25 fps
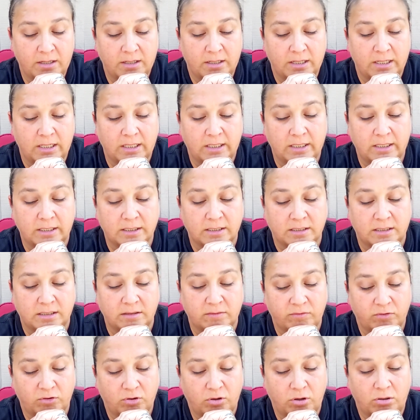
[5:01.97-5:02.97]
It is
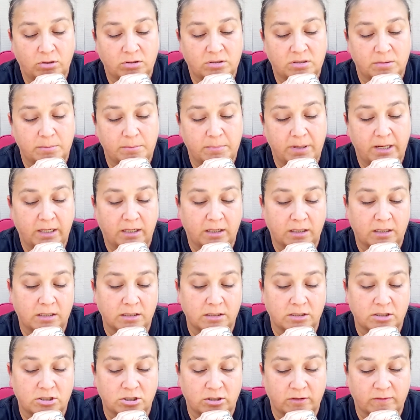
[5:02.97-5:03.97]
difficult to make a
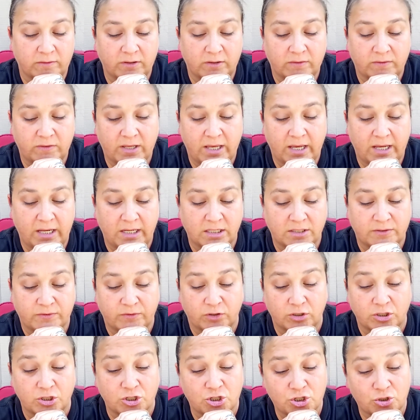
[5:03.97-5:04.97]
conservative case for
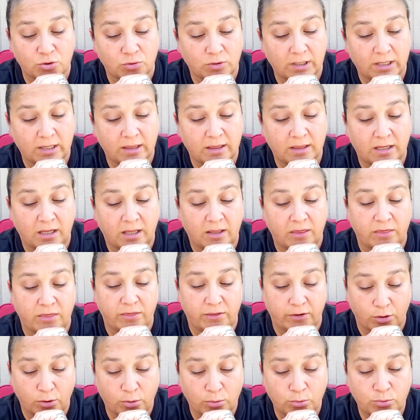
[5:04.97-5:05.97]
ensuring that
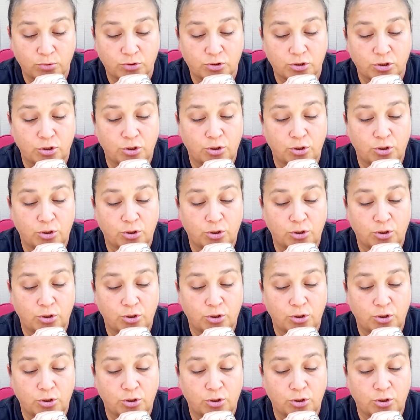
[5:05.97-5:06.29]
those